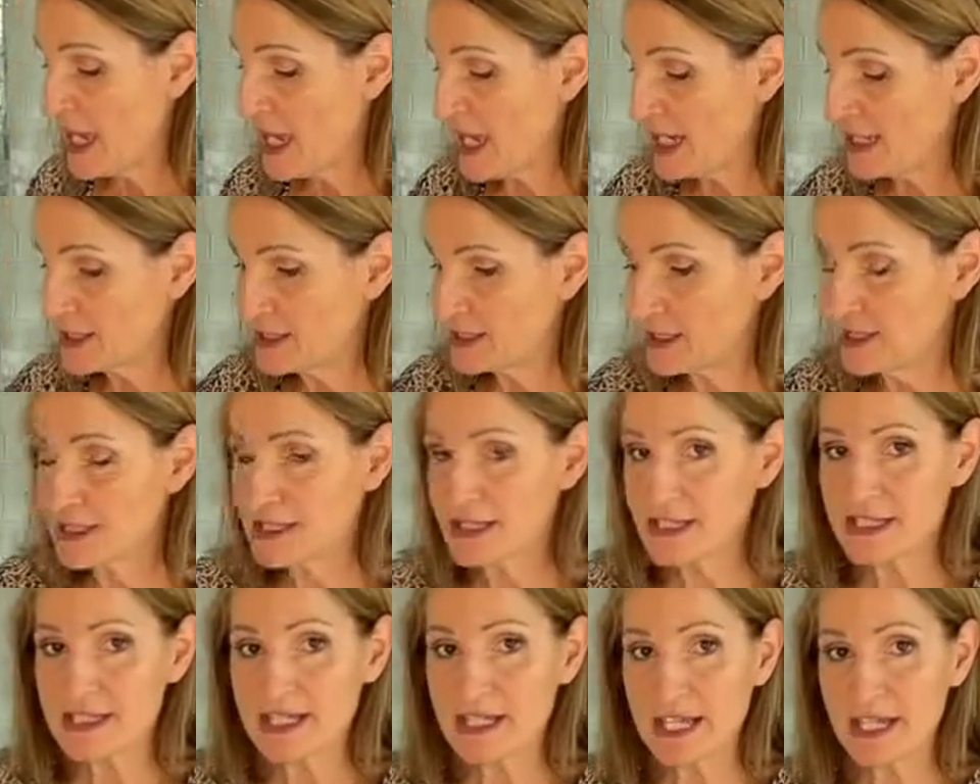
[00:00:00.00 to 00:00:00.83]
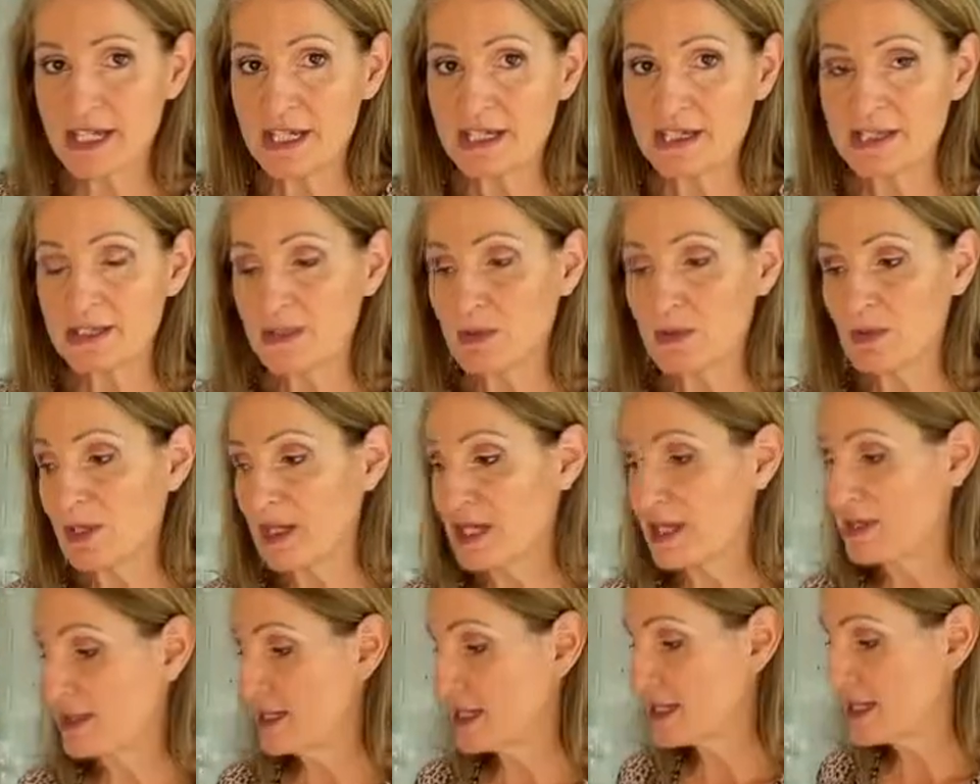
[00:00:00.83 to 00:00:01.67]
I did design it in a
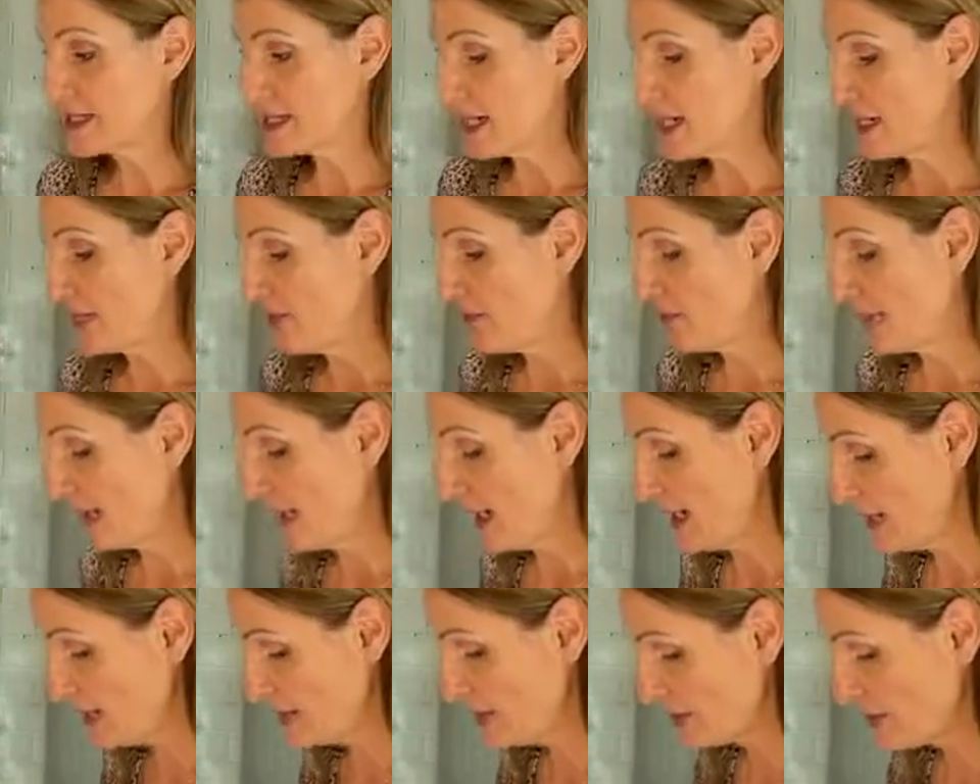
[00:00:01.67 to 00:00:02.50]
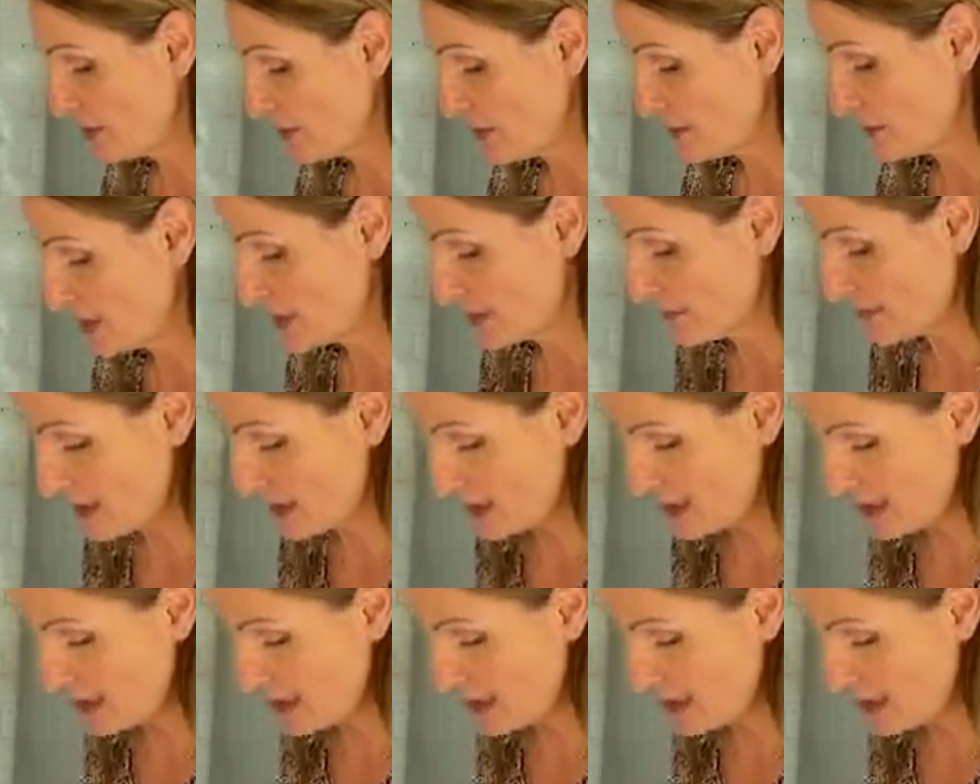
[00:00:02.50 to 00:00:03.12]
way that is kind of light, so there's many